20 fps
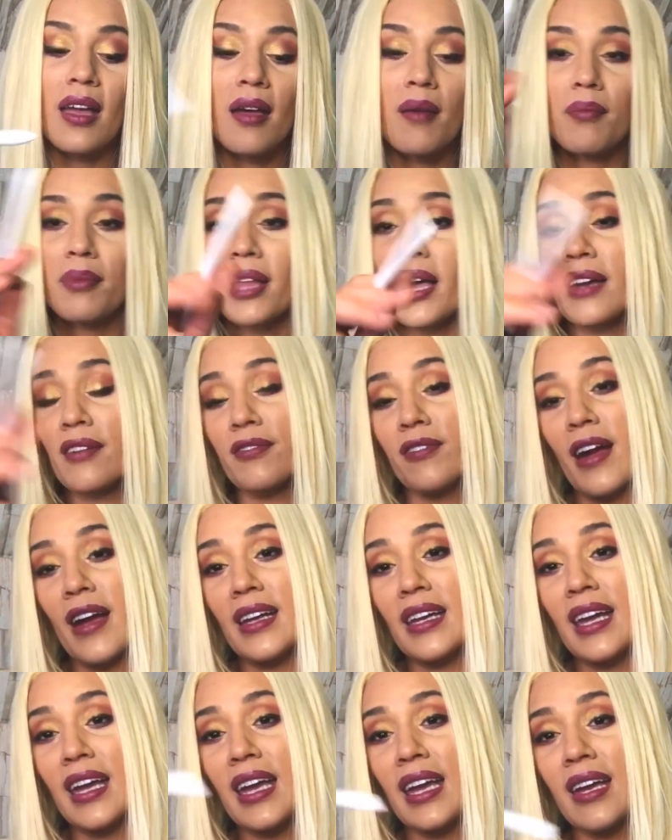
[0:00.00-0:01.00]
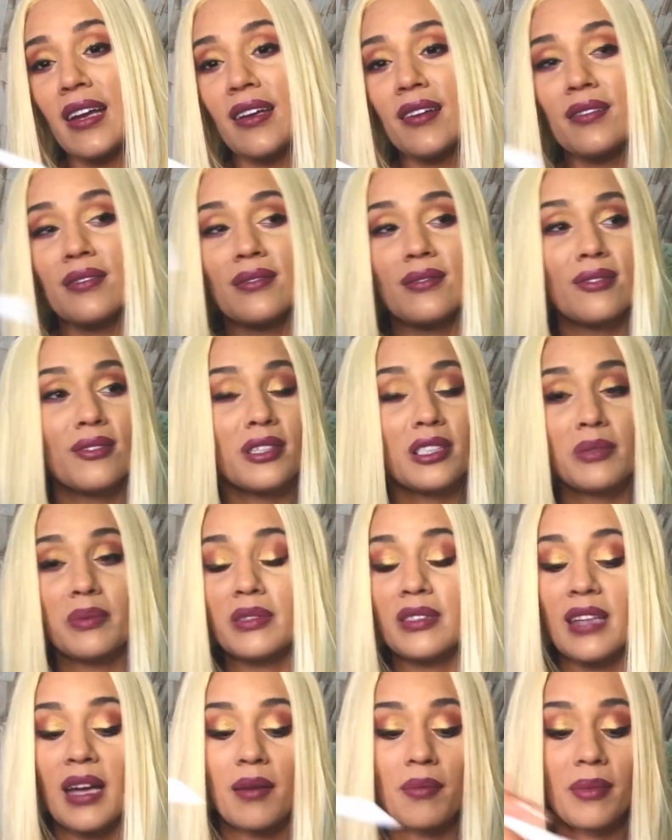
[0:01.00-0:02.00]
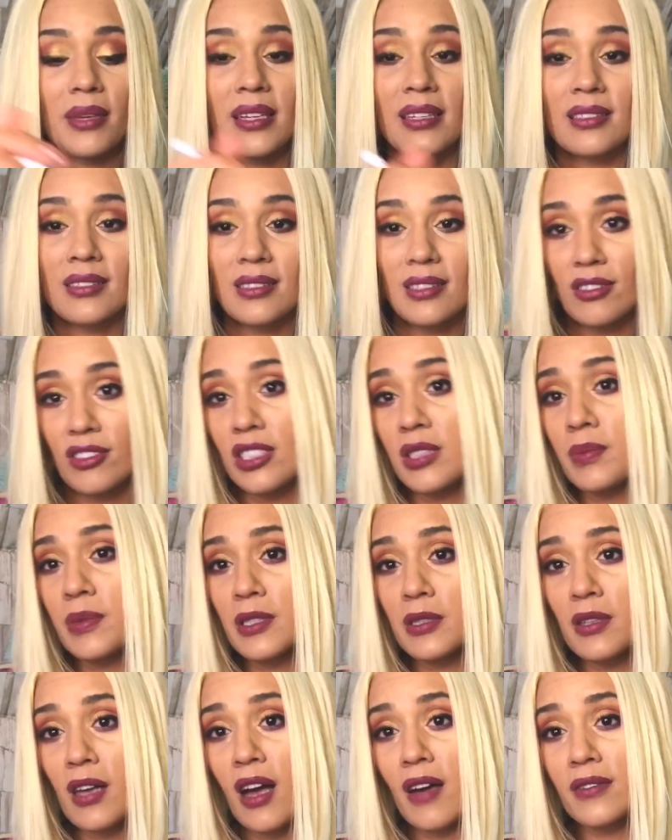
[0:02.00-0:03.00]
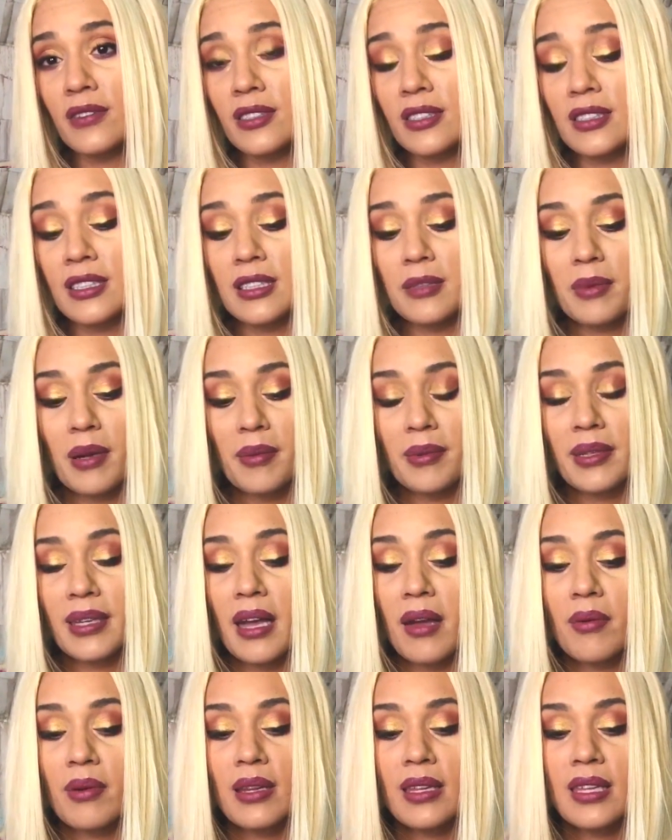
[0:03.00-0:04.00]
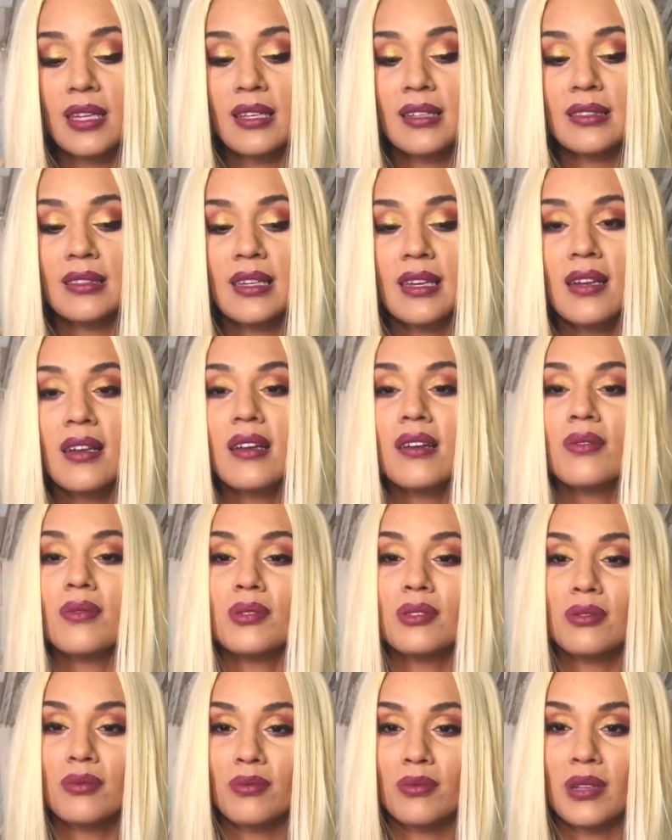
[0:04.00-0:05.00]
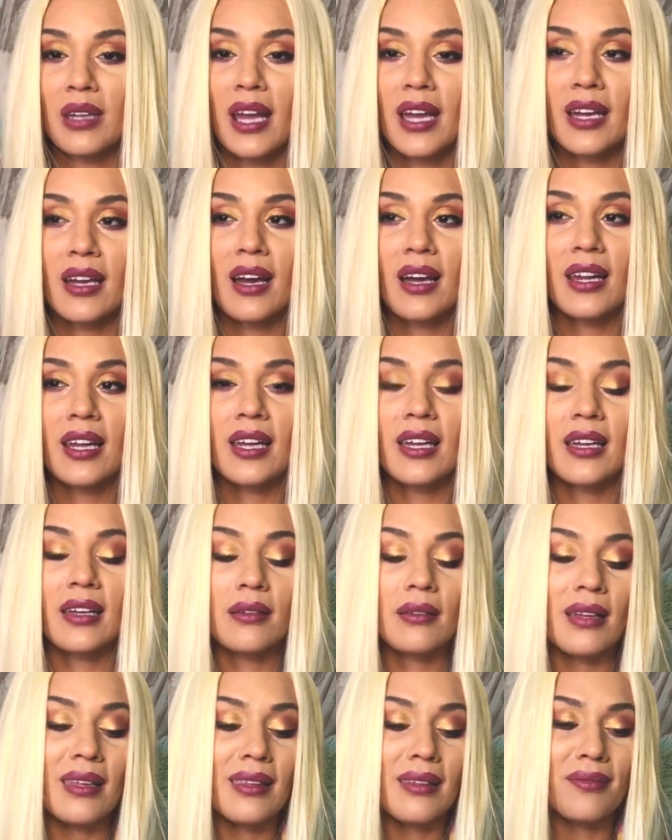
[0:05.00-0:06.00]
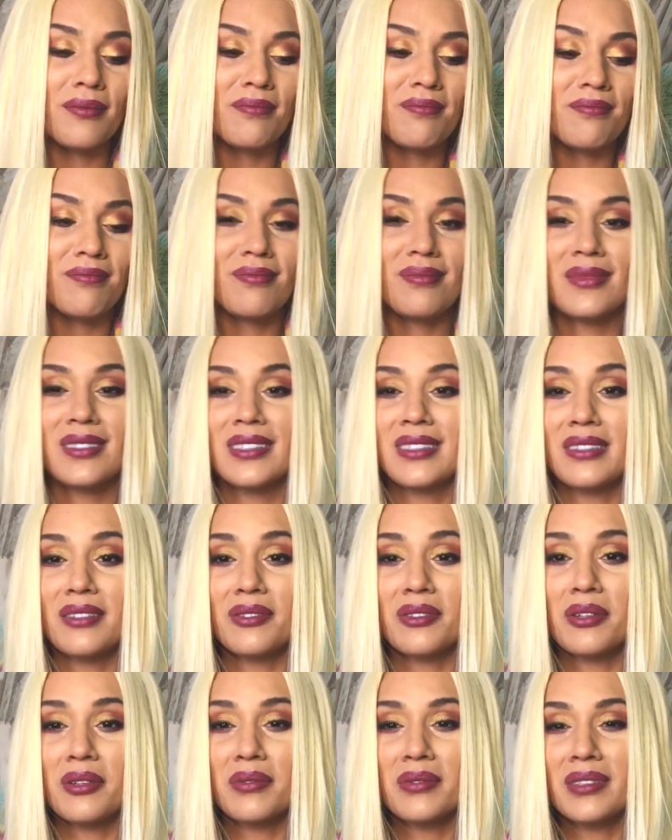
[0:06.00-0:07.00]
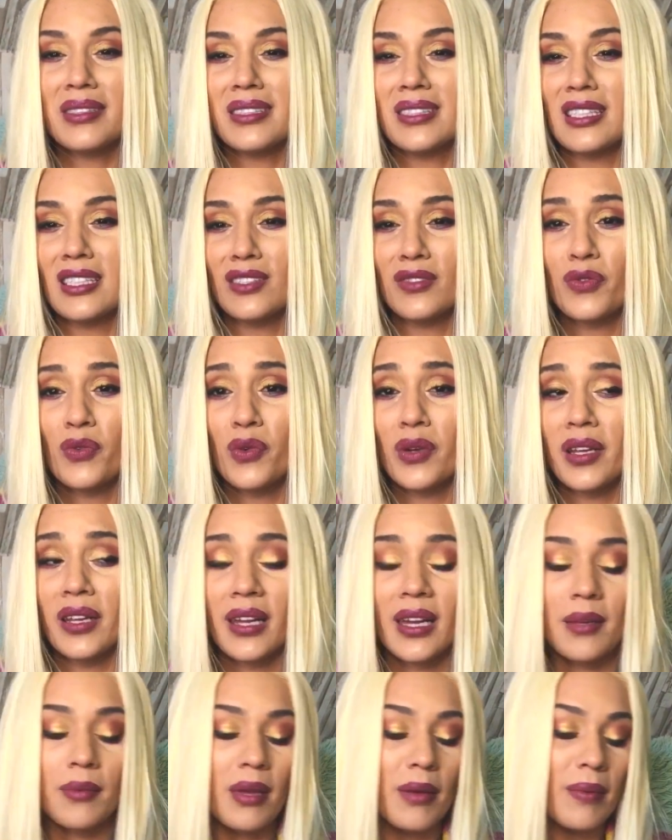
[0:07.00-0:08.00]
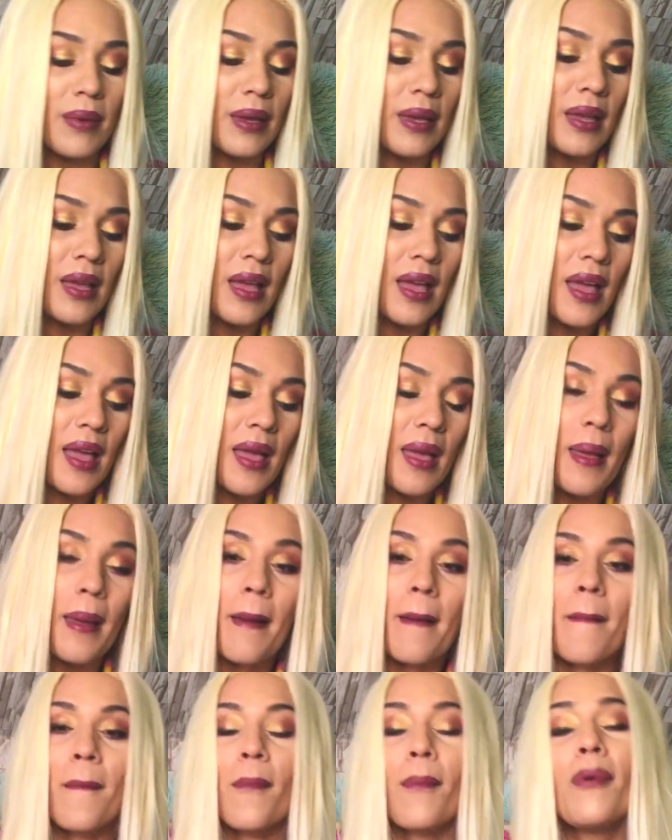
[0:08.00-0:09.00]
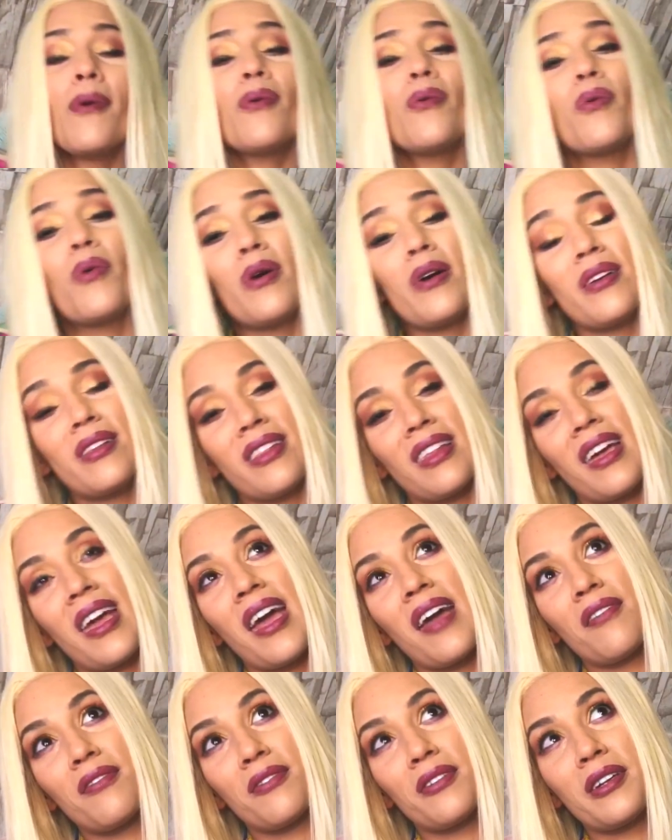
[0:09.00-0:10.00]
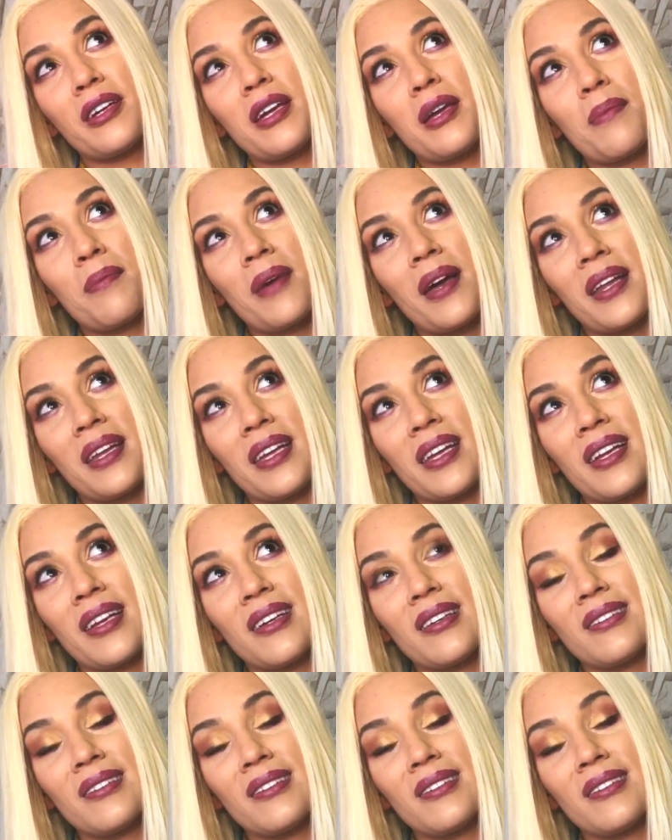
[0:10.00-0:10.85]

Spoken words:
Black Friday, Christmas time is the cheapest, obviously, to probably get one of these. When I got it, I still don't know, it was $6.49 maybe, but worth every penny.